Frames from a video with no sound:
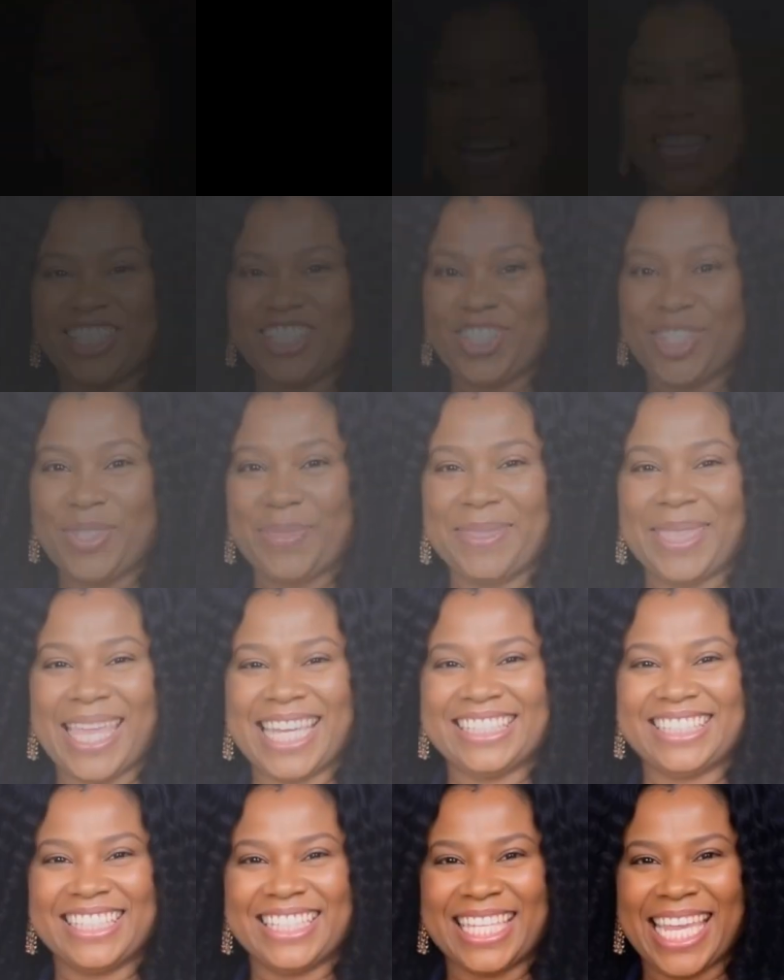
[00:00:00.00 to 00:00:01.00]
A
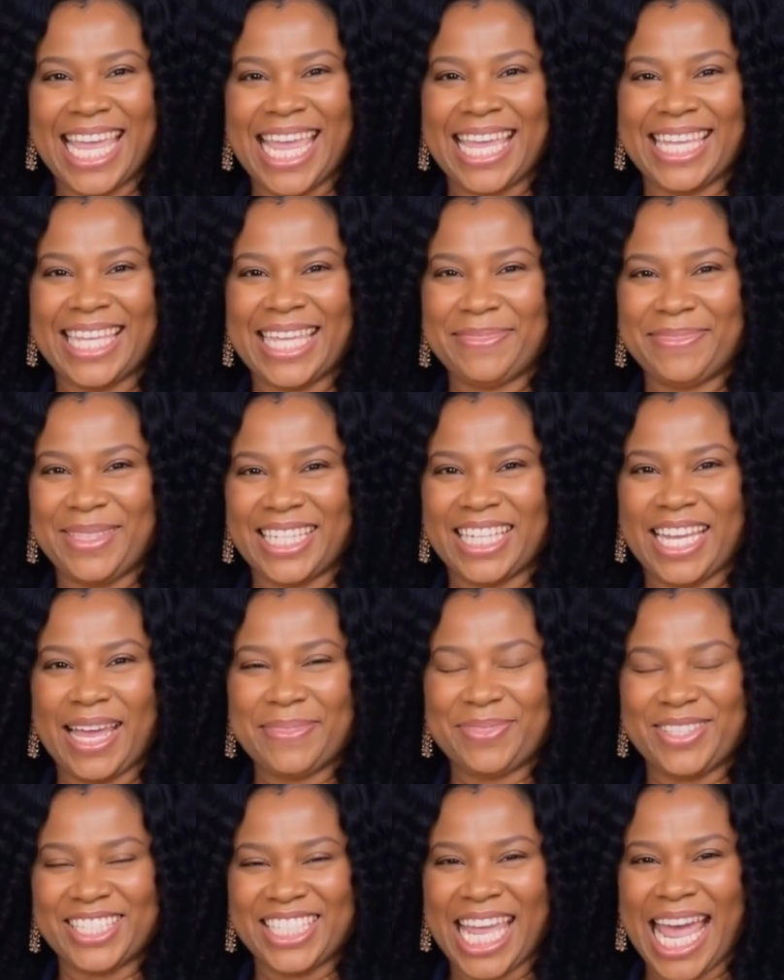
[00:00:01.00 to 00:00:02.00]
duplex today can
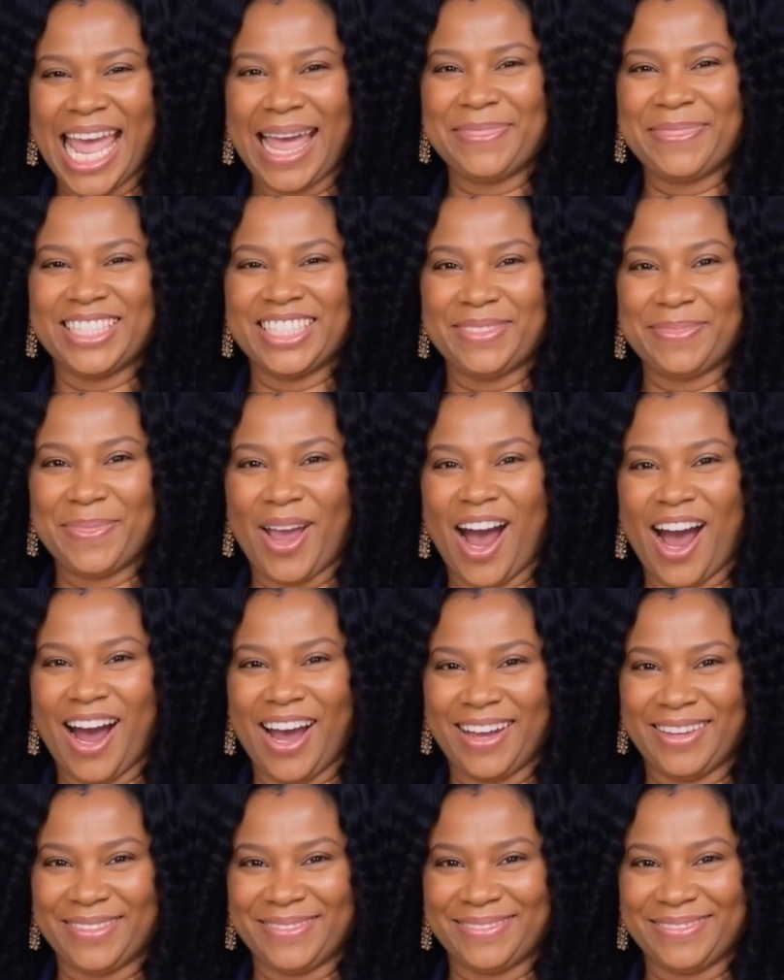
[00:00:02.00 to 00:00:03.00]
become retirement
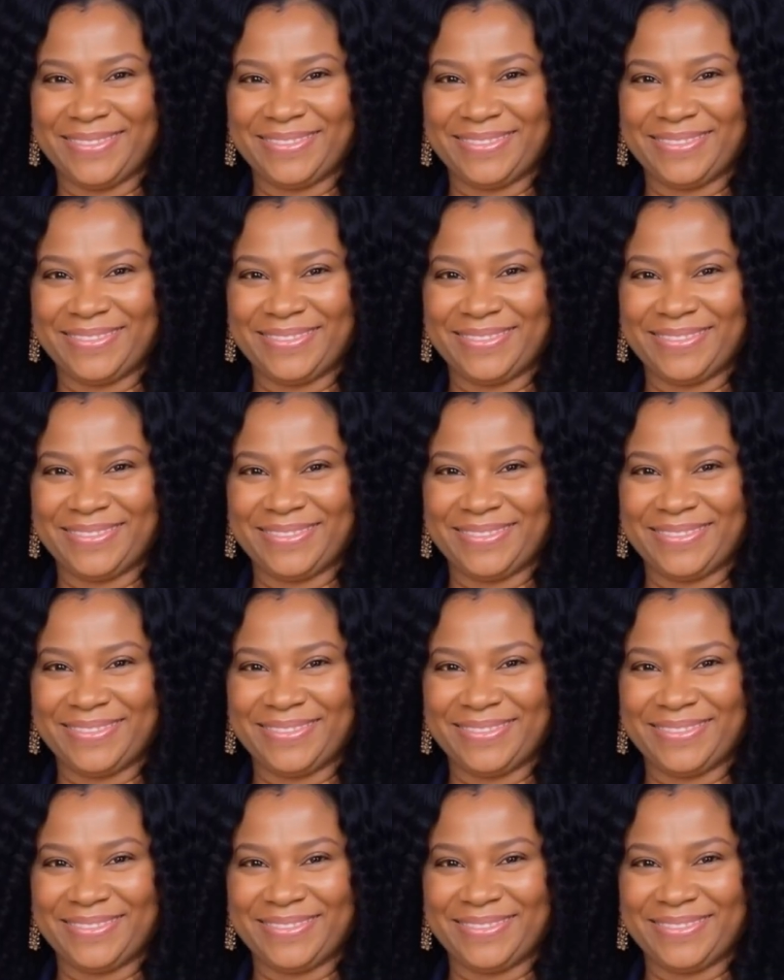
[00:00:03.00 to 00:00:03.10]
tomorrow.